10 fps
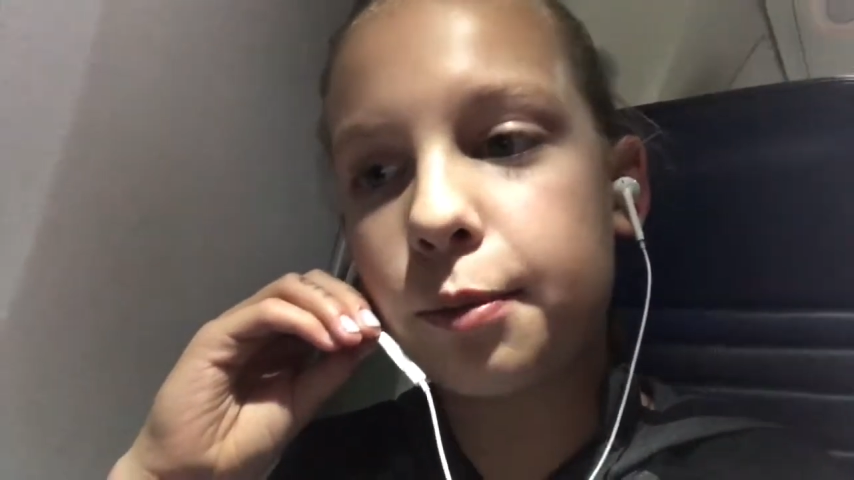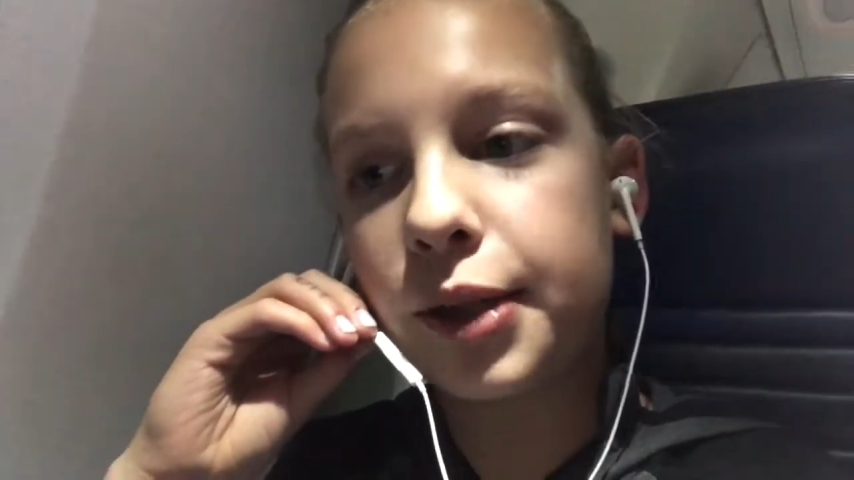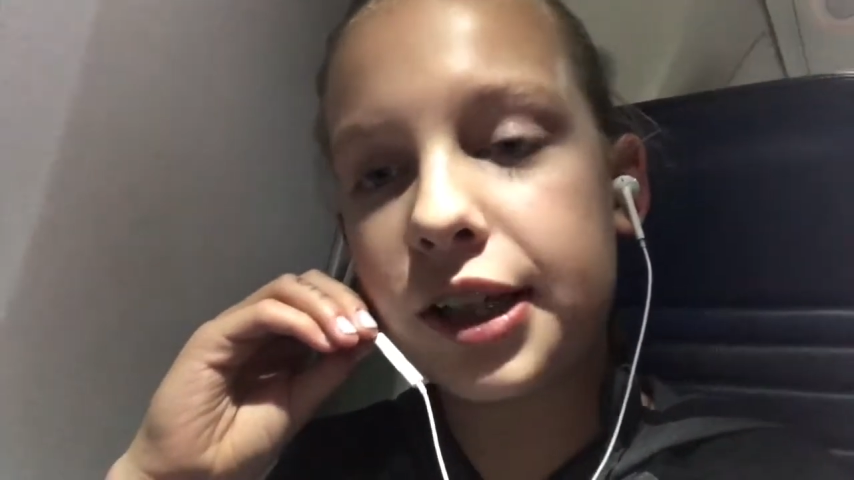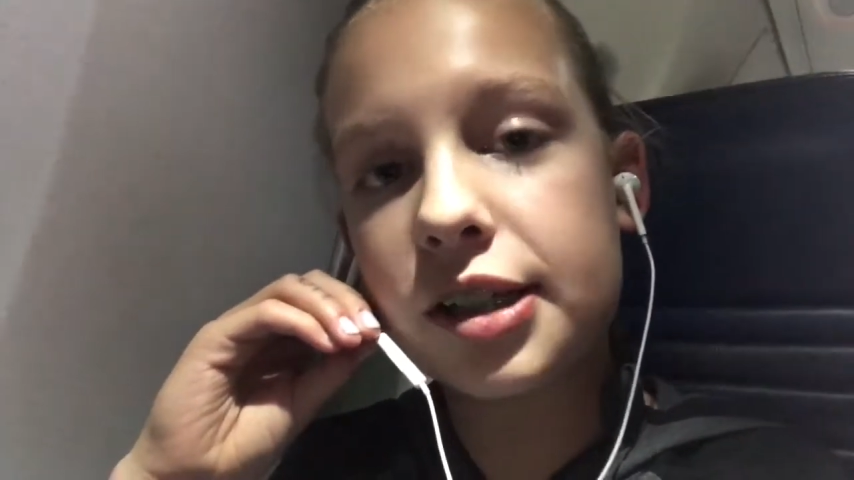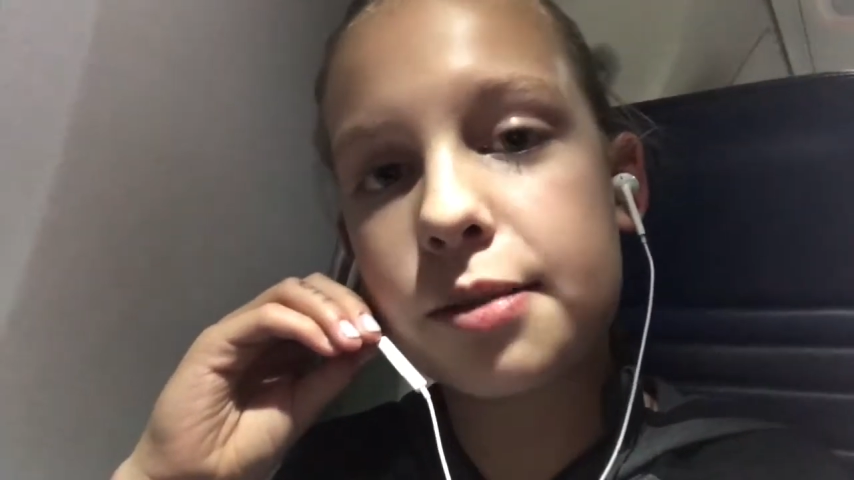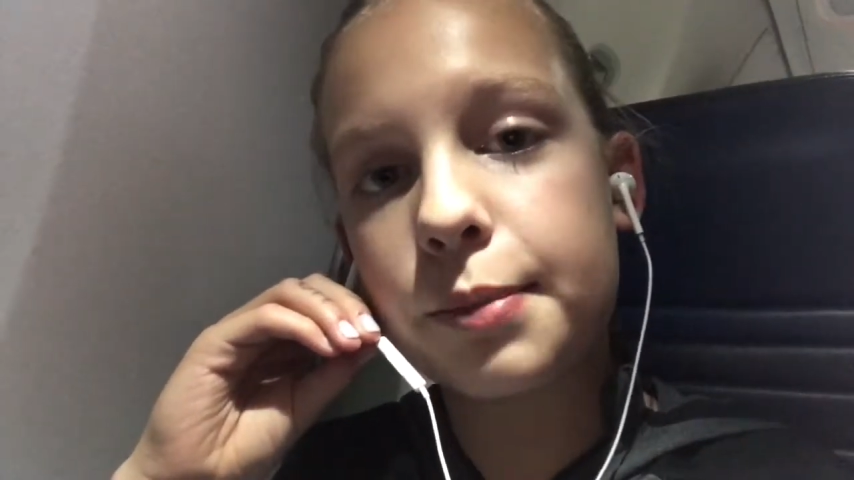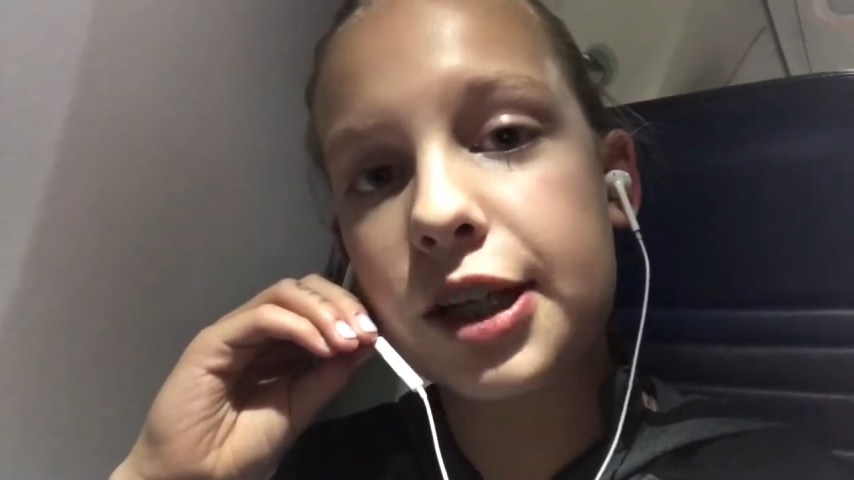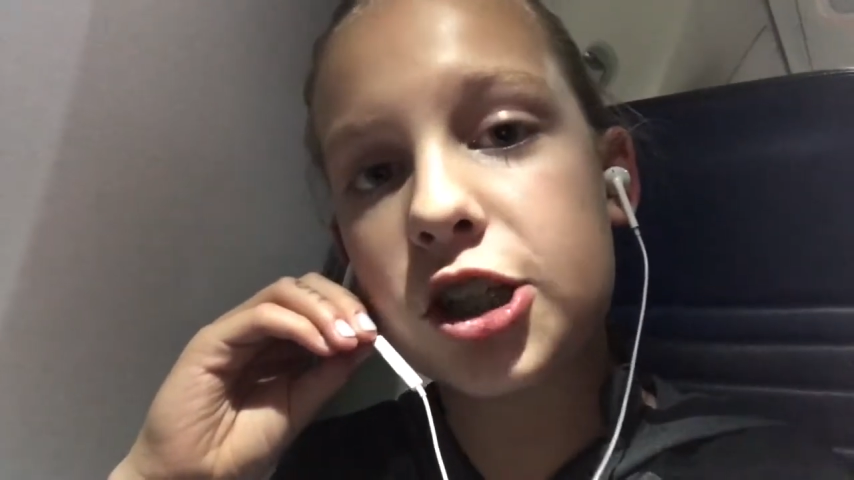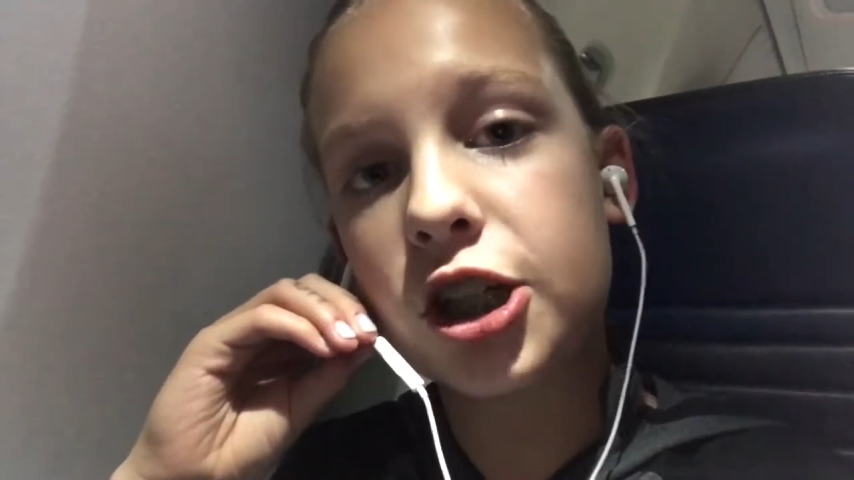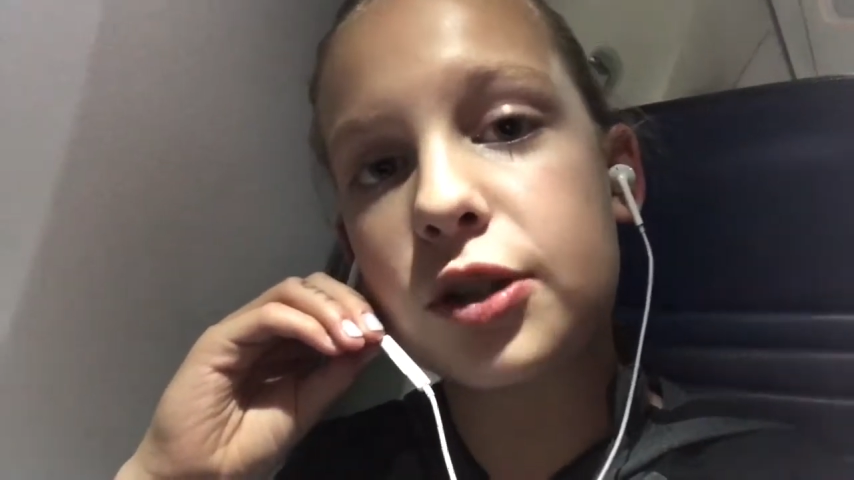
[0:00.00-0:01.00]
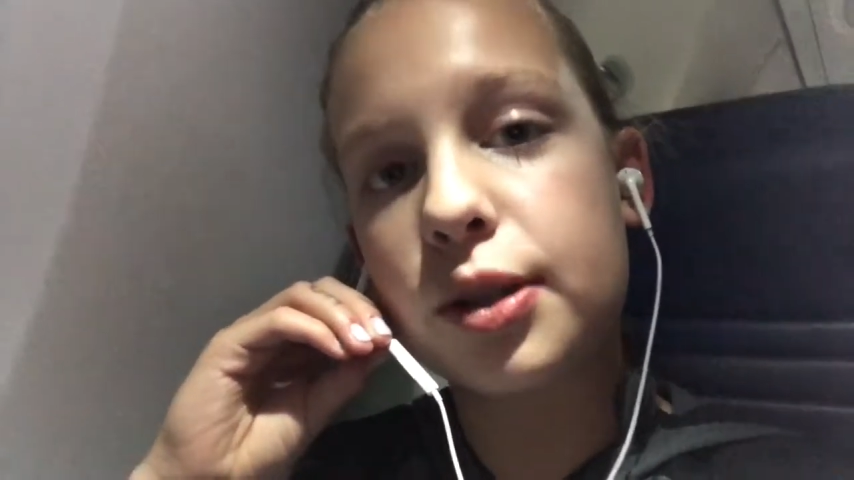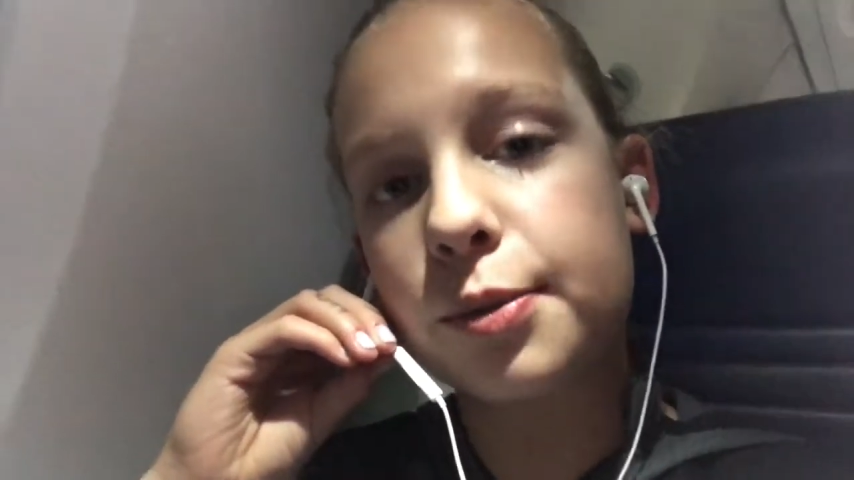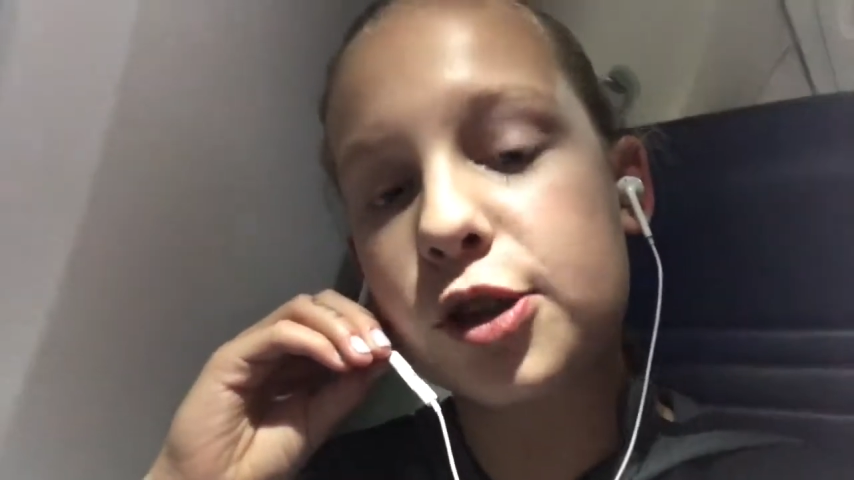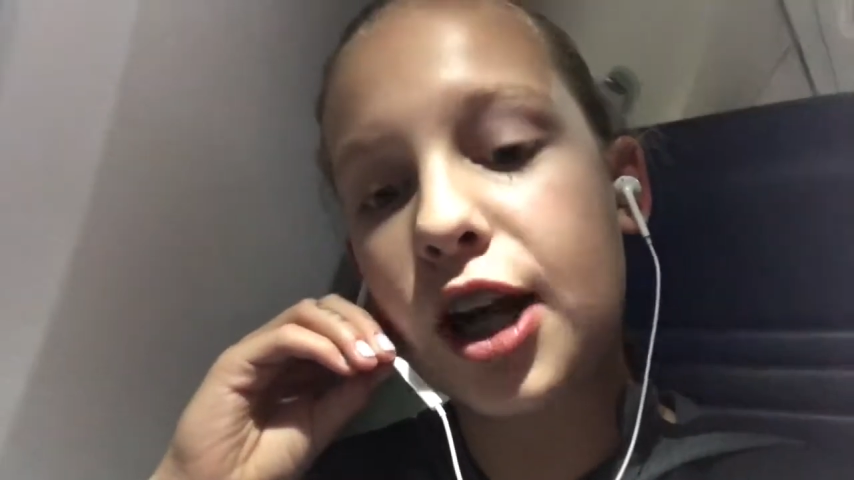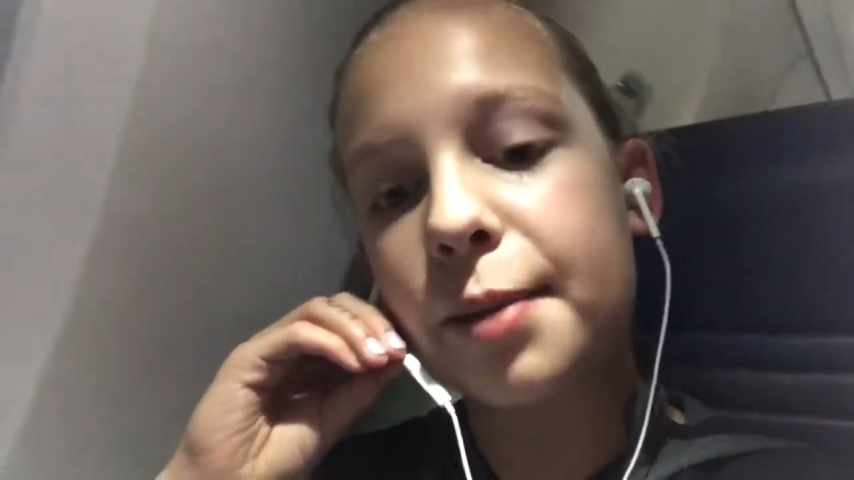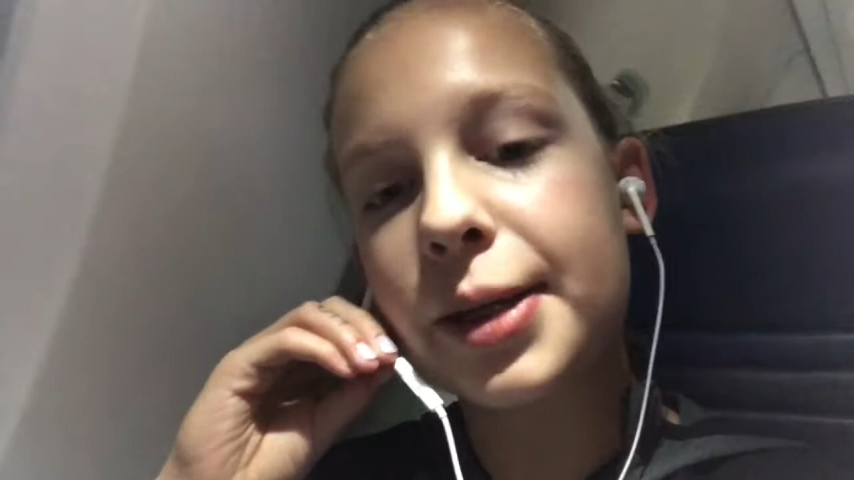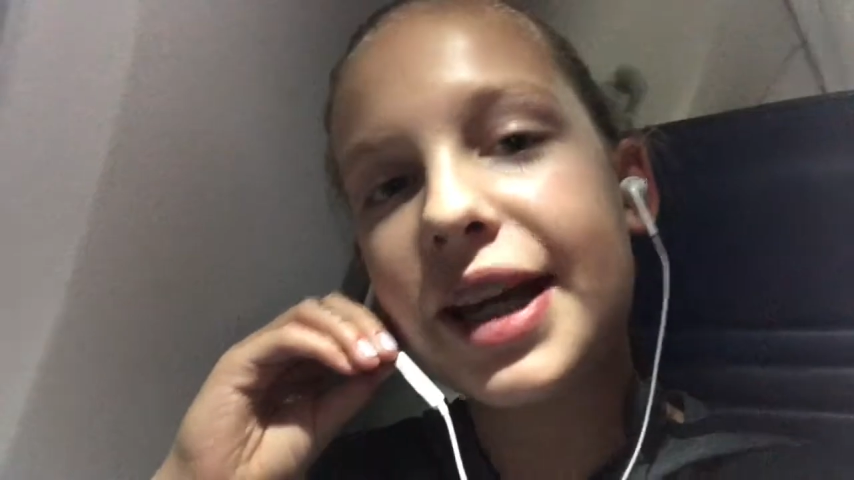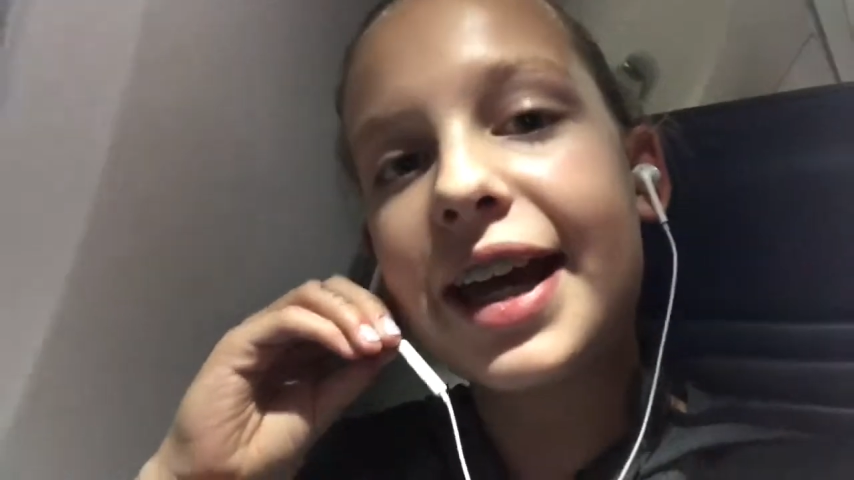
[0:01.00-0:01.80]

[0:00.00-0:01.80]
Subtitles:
please make sure you subscribe